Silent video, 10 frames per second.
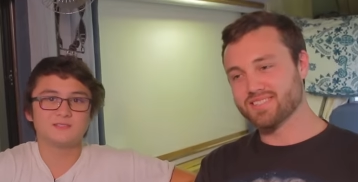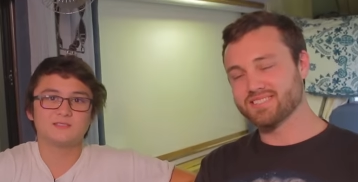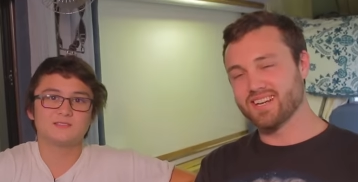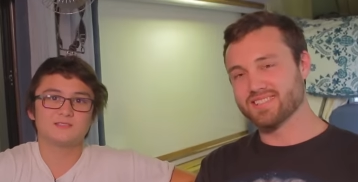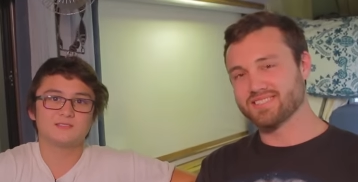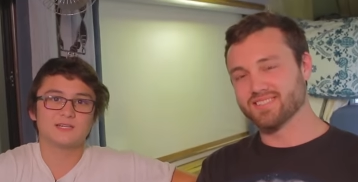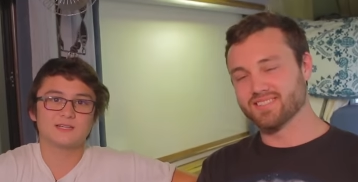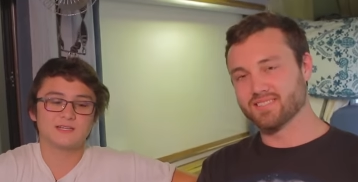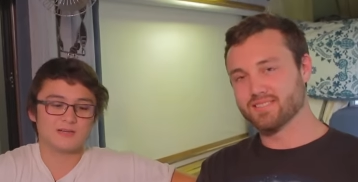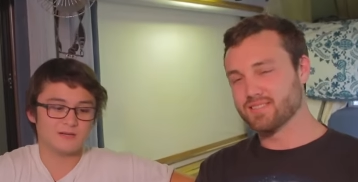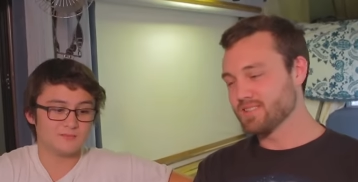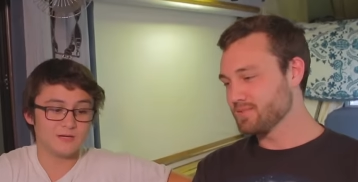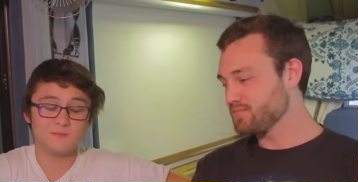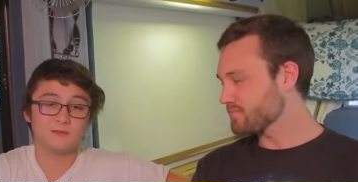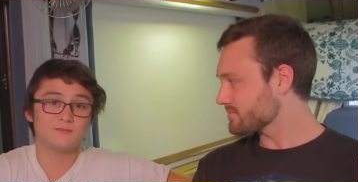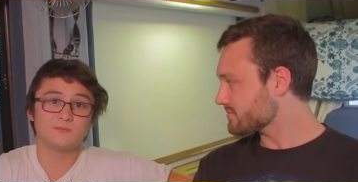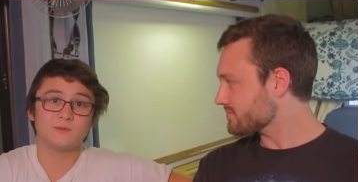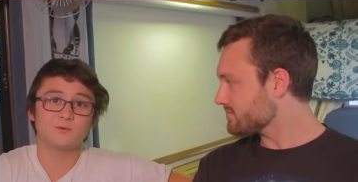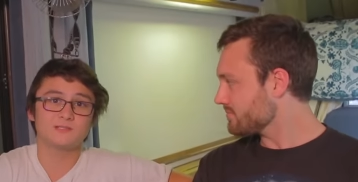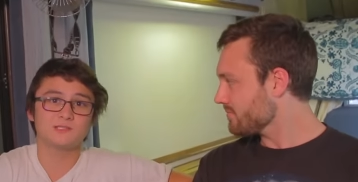Speaker 1: disaster. Check it out. It might be even
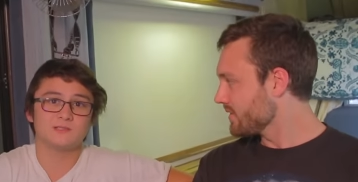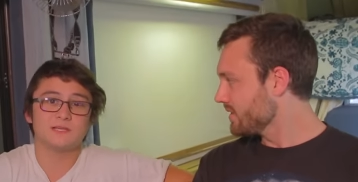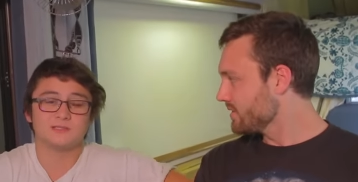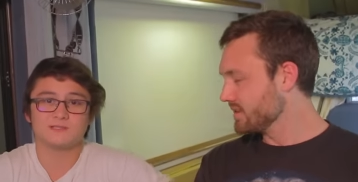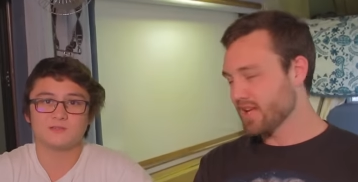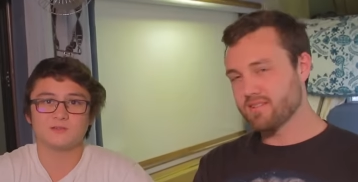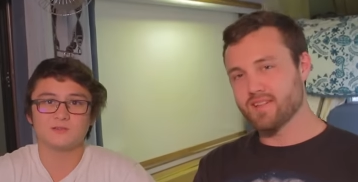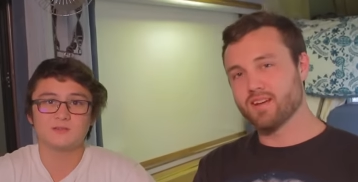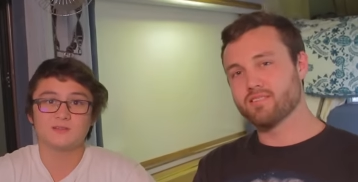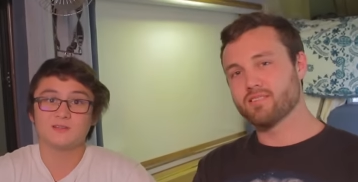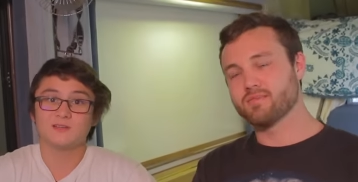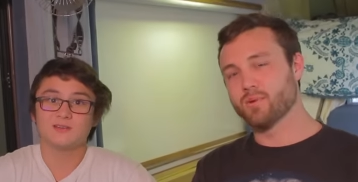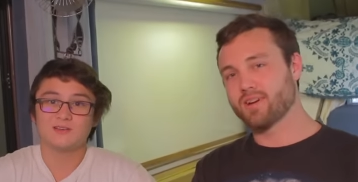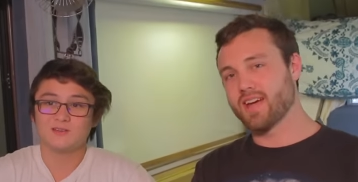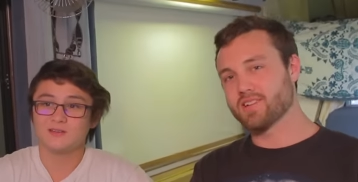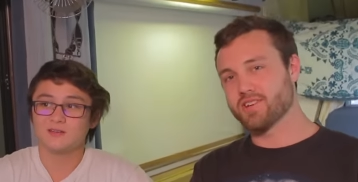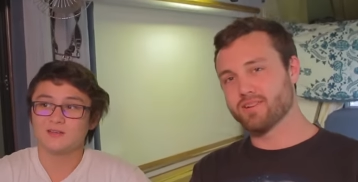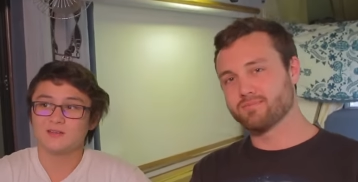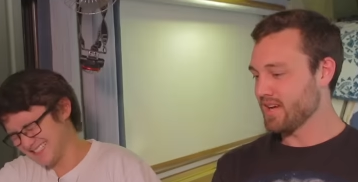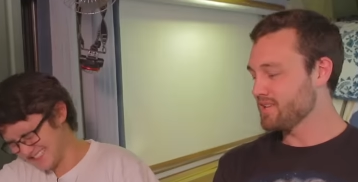be worse than this. Less
Speaker 2: so tasers, more
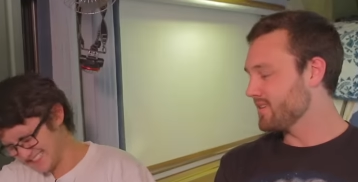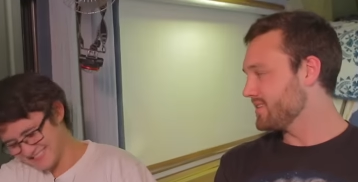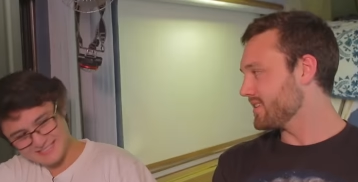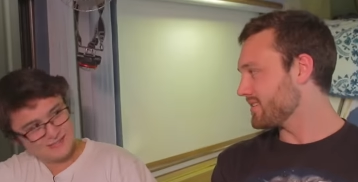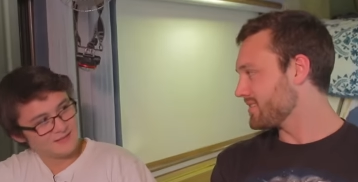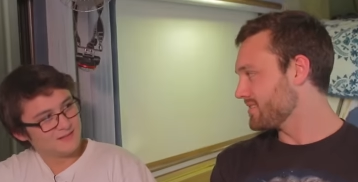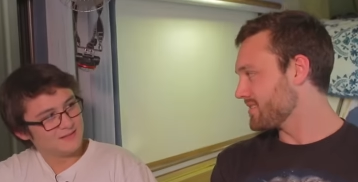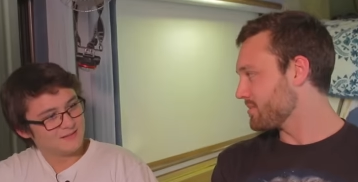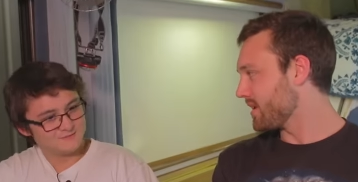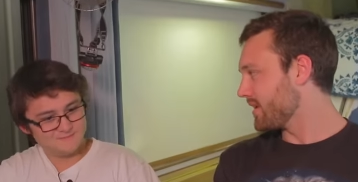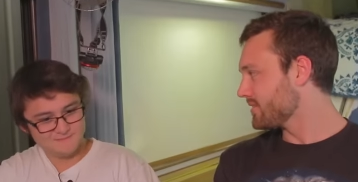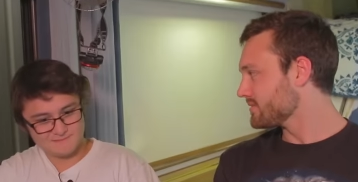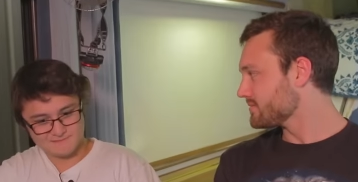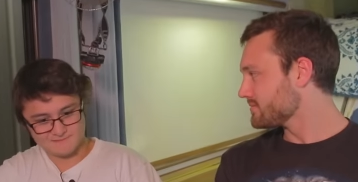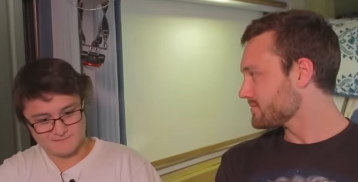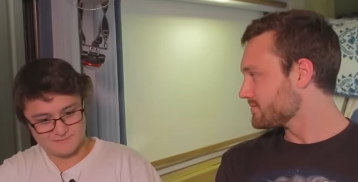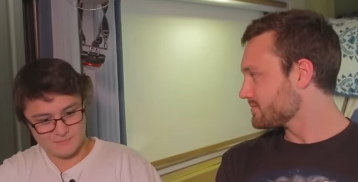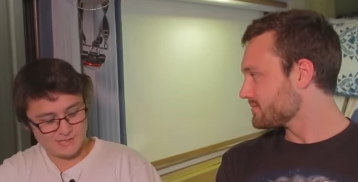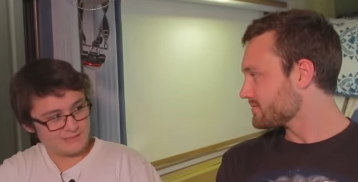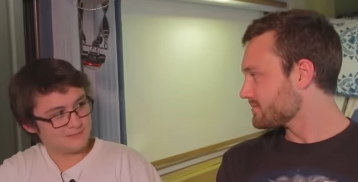ketchup. How do you end this? Do you say bye?
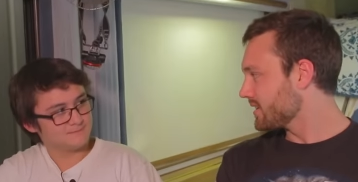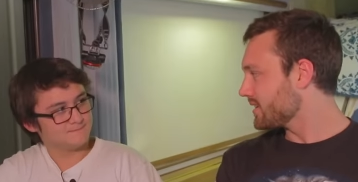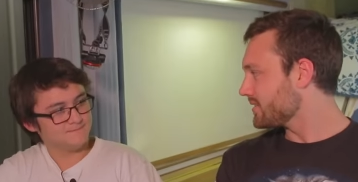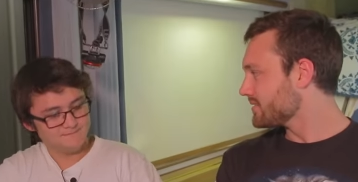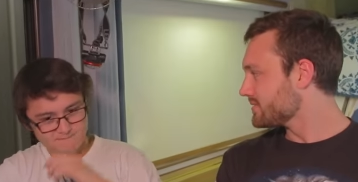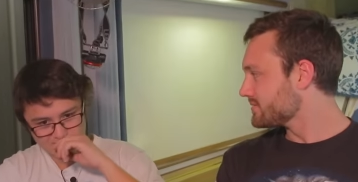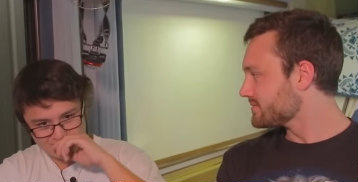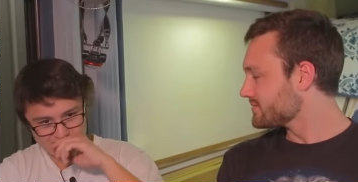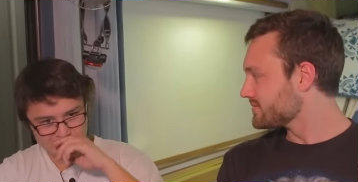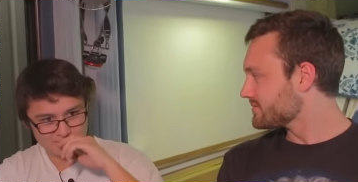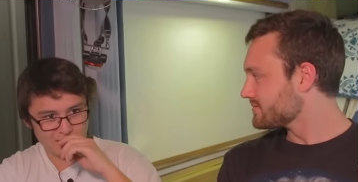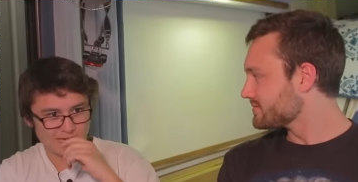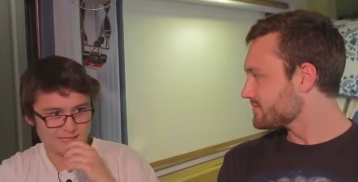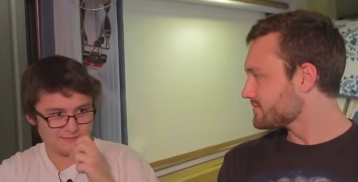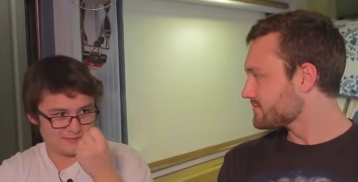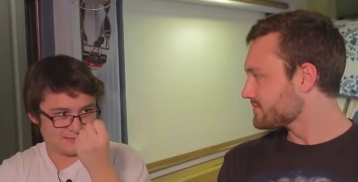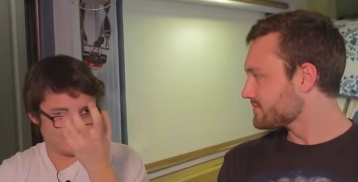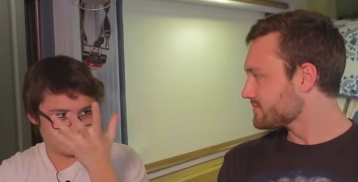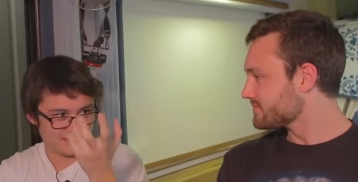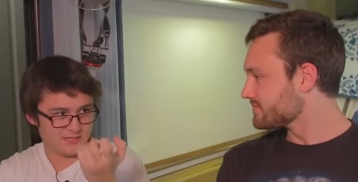
Speaker 1: Mine? Yeah. I say bye, and then I
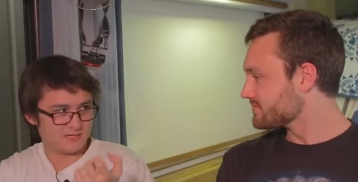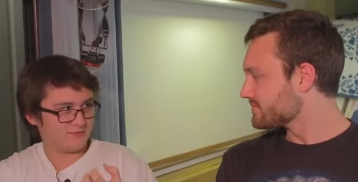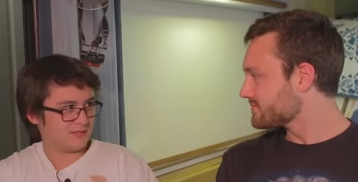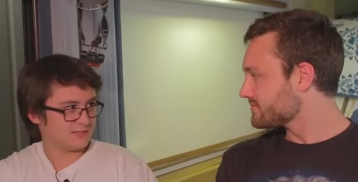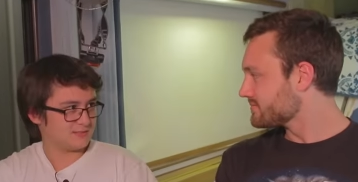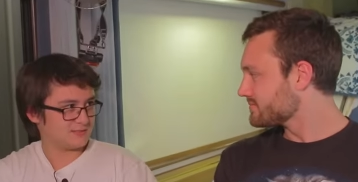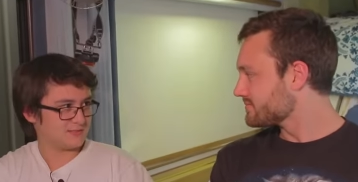make a nut flash on